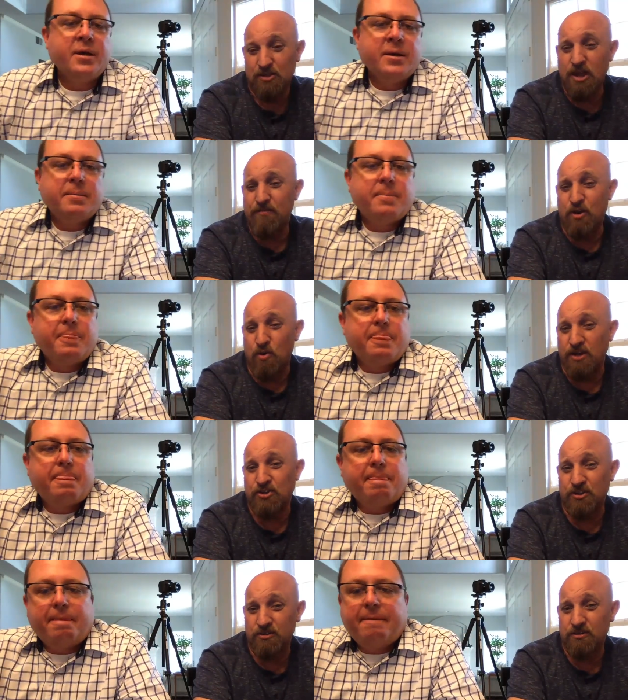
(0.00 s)
Speaker 1: so I have a
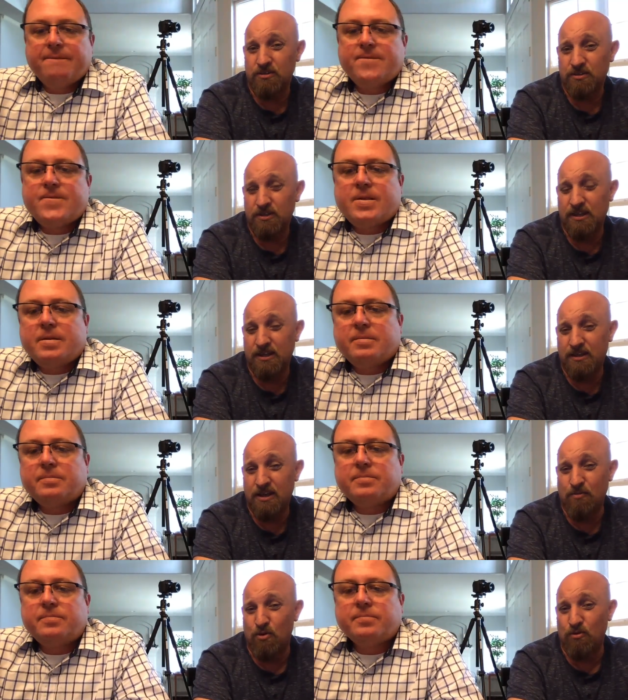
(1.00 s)
question, and
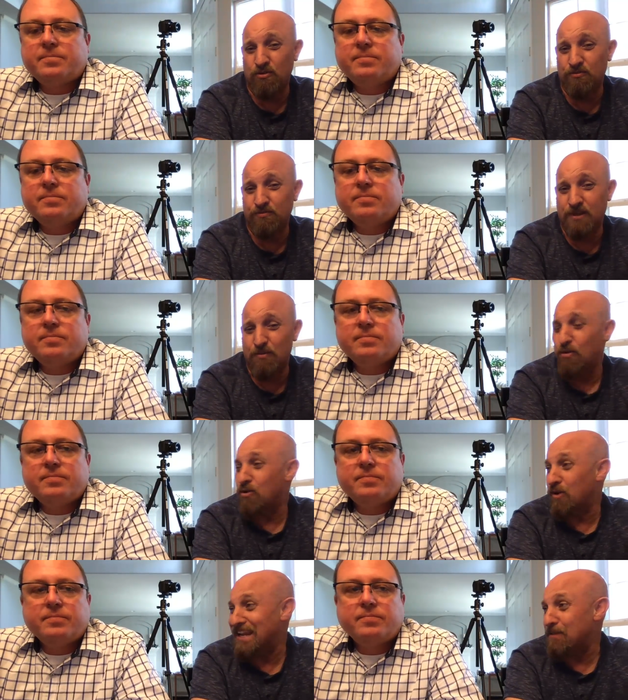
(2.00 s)
I won't I won't
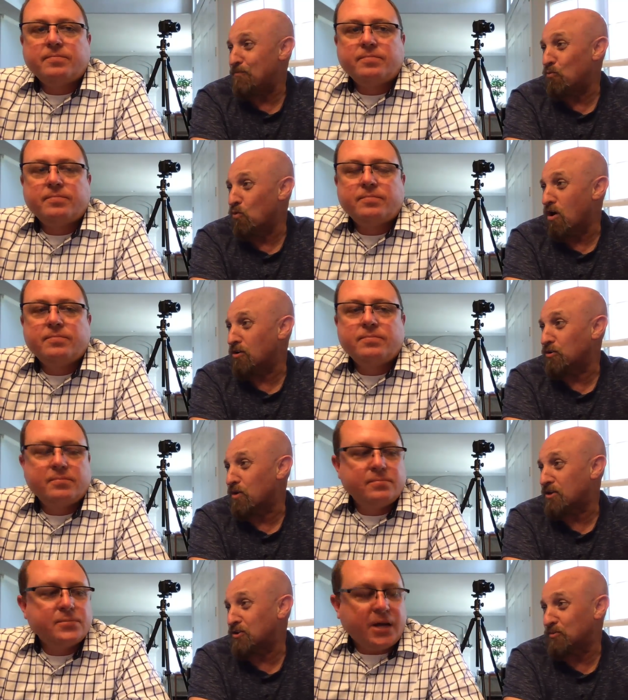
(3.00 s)
go any wrong
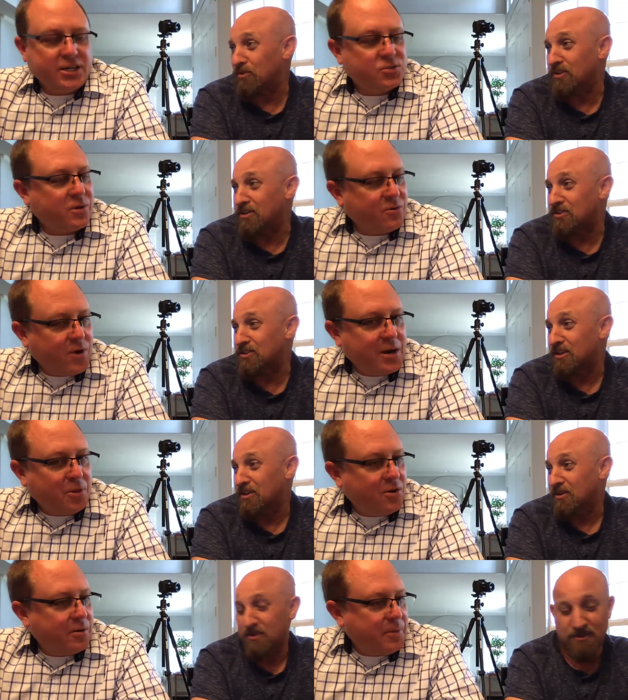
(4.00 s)
direction. I just this. wonder why you're
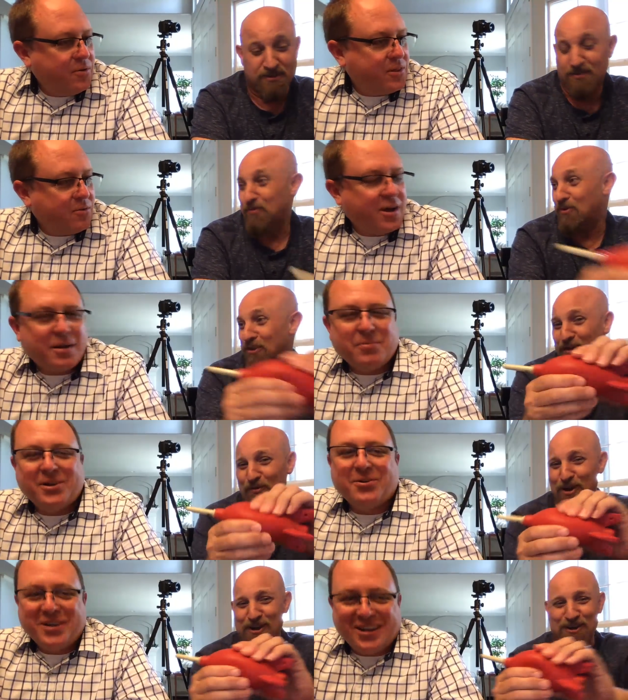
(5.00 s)
Speaker 2: blowing me with the rocket
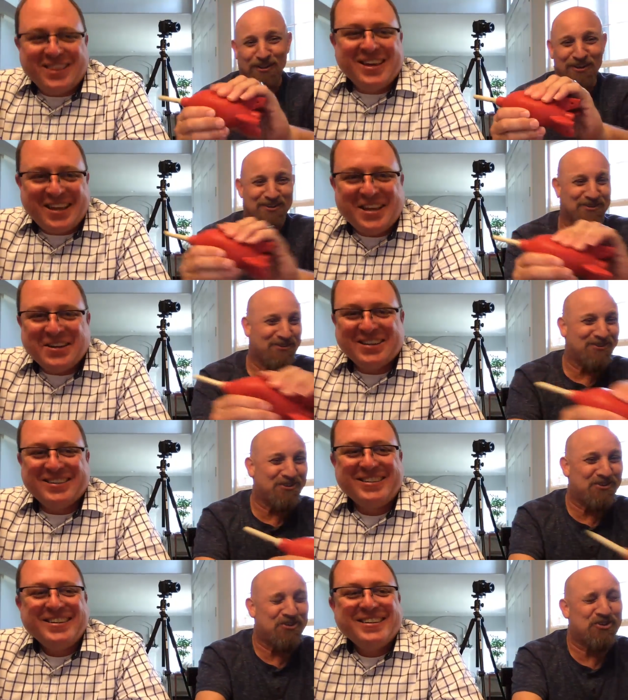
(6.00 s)
with rocket launcher.
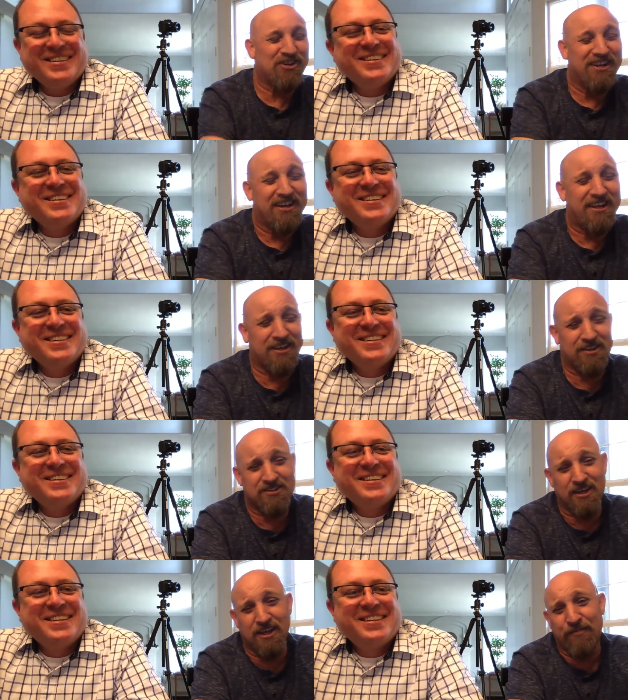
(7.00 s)

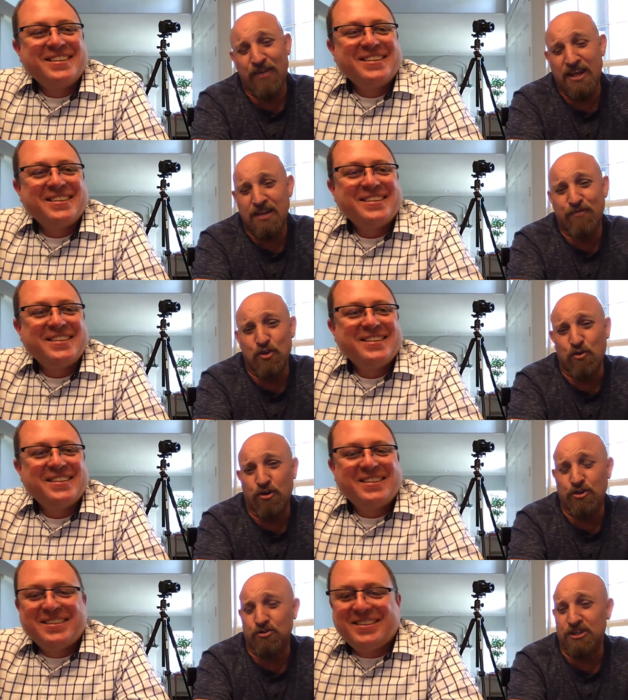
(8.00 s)
Speaker 1: is uh, if any of you
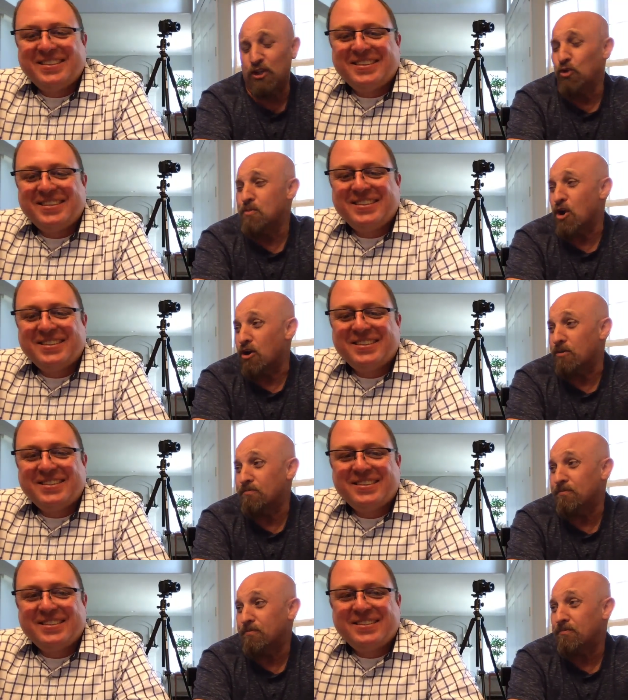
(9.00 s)
are using Luminar?
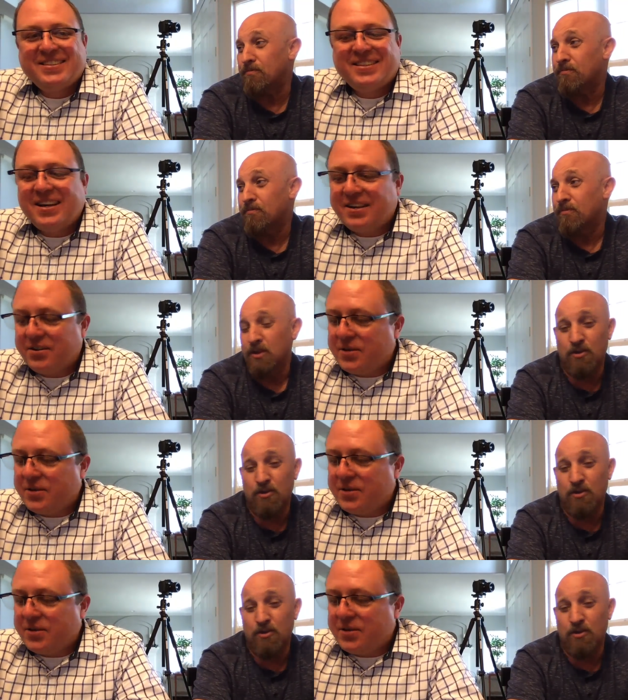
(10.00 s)
That's ah, good